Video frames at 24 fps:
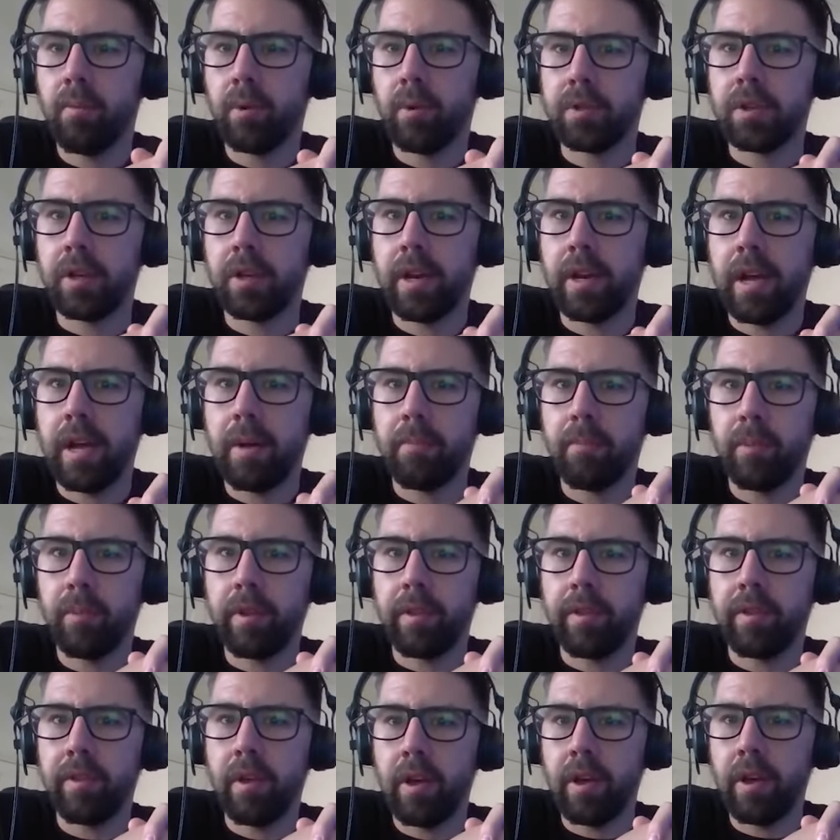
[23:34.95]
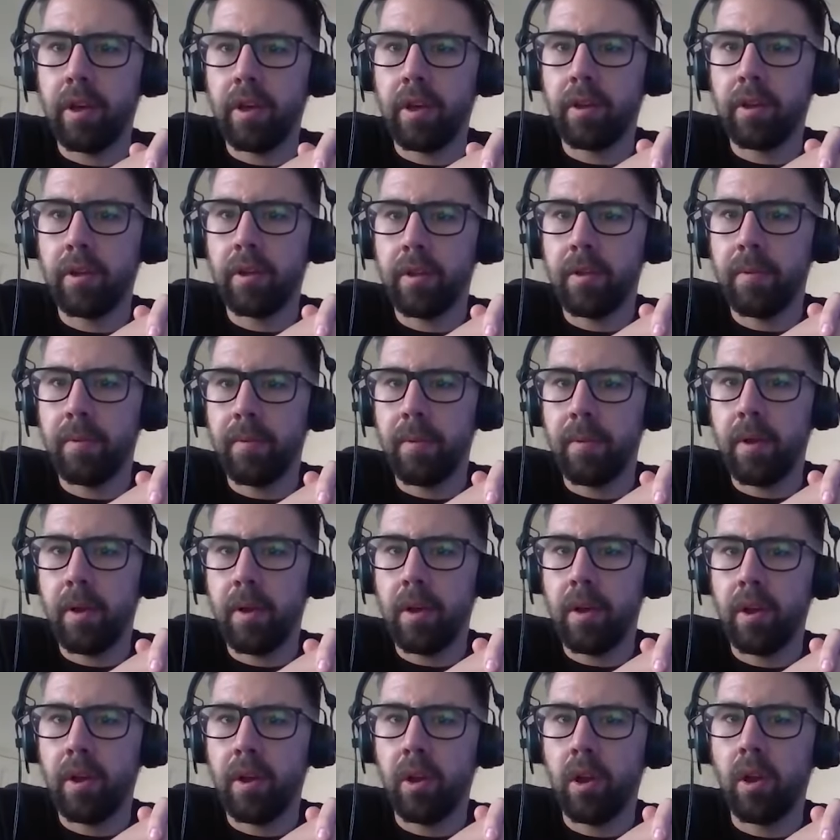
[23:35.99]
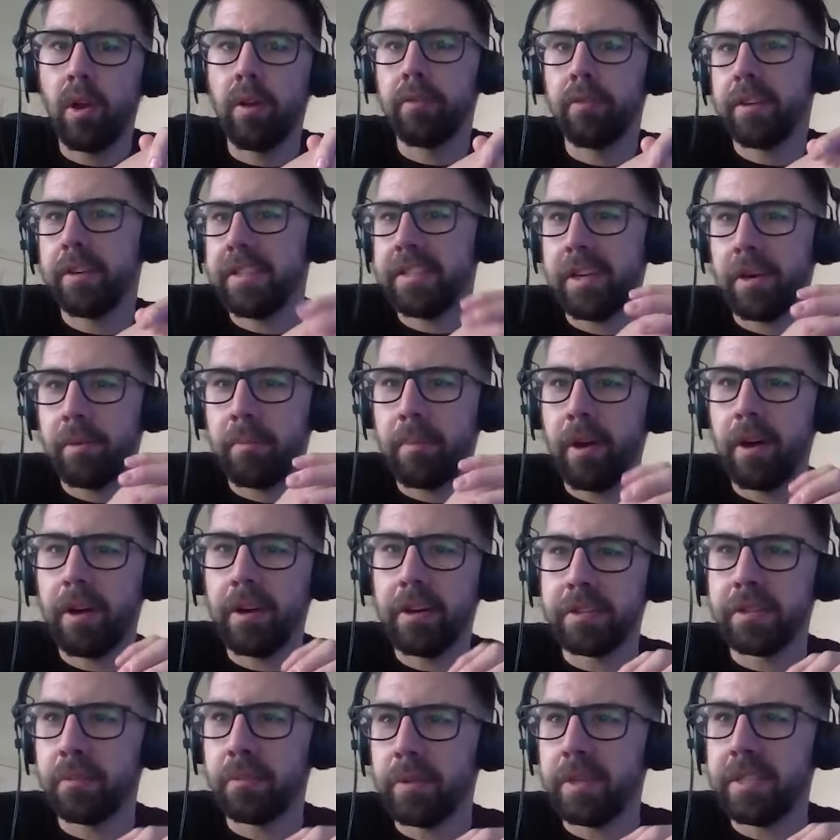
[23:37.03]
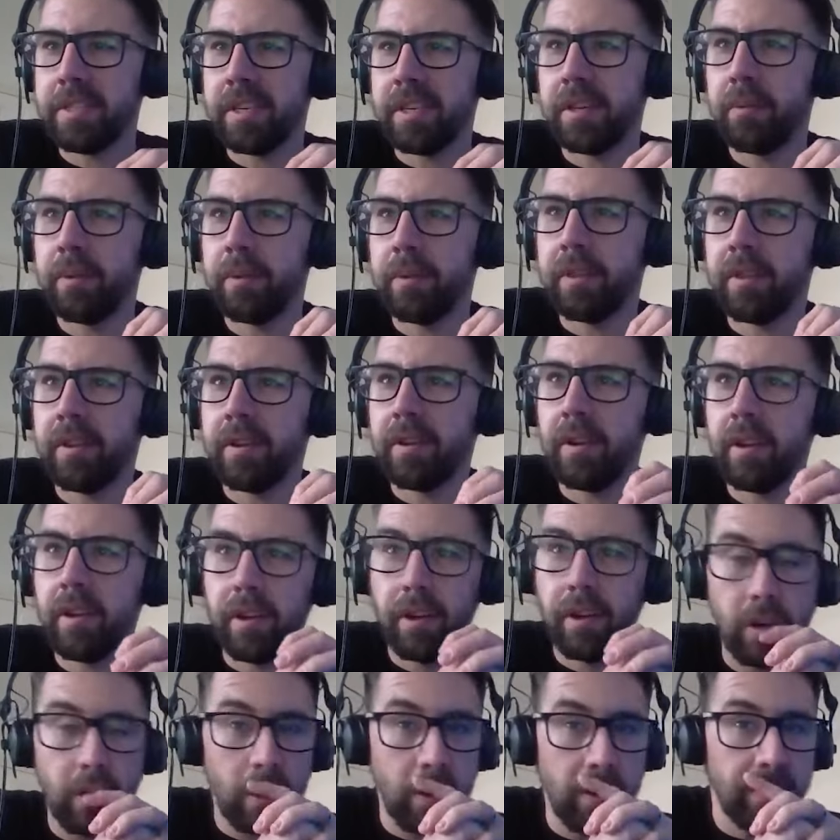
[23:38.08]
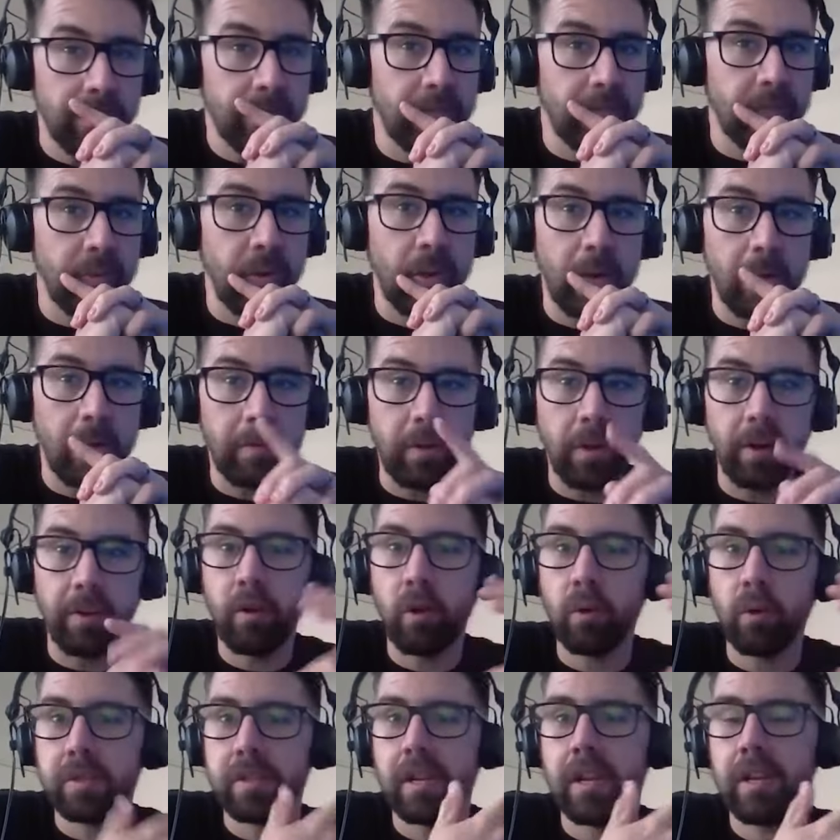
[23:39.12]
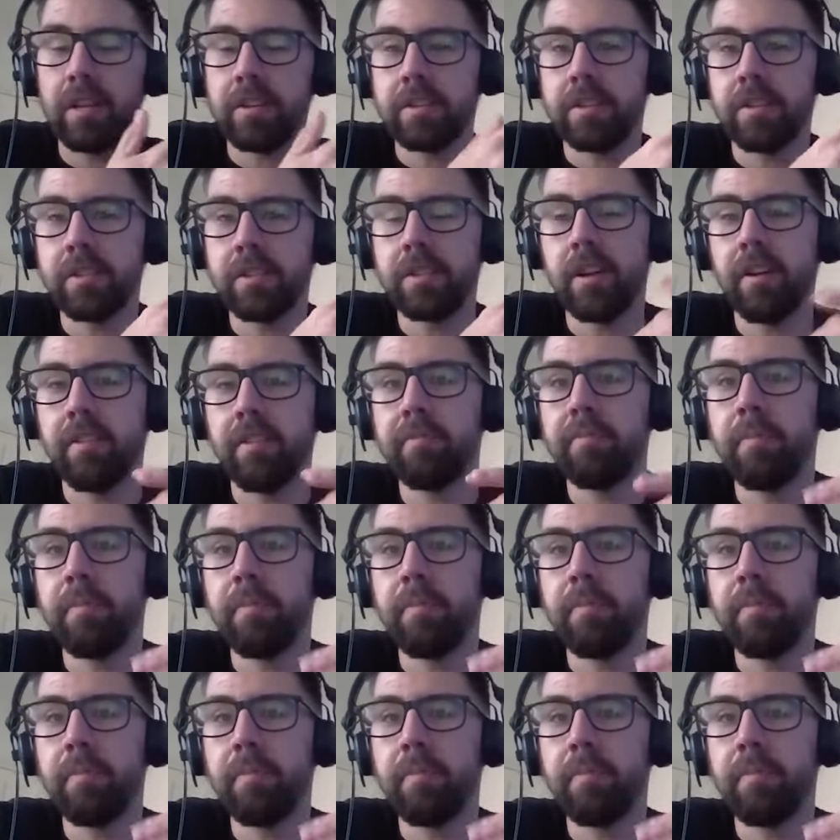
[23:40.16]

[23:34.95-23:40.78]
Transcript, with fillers: what's going to happen with uh, a lot of retail partners that we deal with, and a, and a lot of uh, kind of wholesalers and stuff.